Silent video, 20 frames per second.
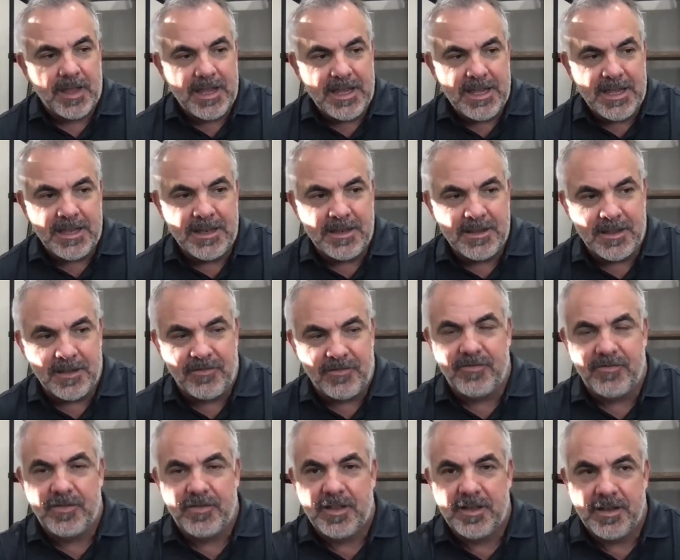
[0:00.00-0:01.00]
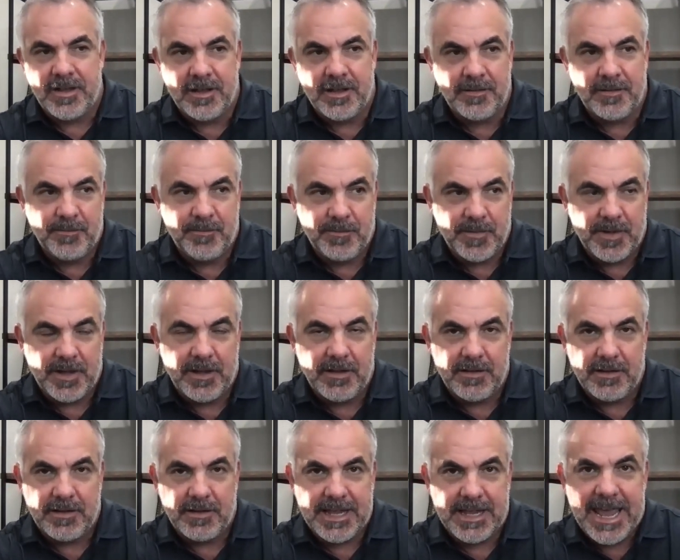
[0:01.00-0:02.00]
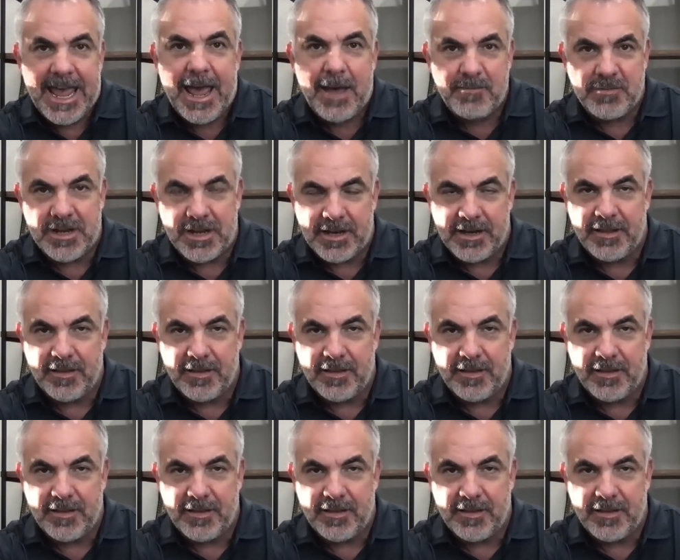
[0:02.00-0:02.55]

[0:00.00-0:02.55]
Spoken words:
in the cabinet,